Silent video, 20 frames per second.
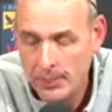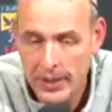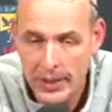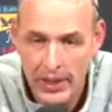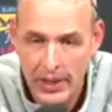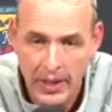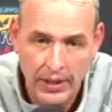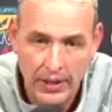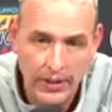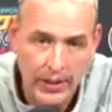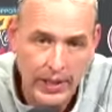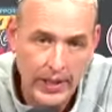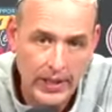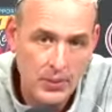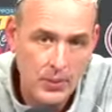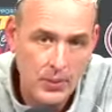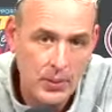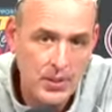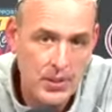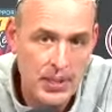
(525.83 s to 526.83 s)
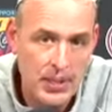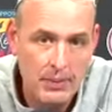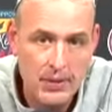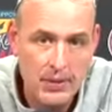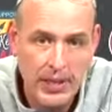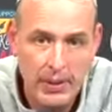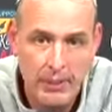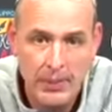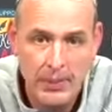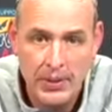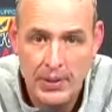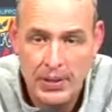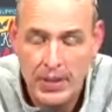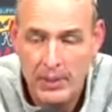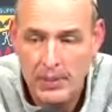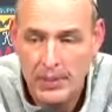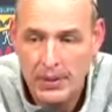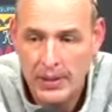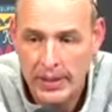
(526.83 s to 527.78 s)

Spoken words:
Kiana Grant's won state championships.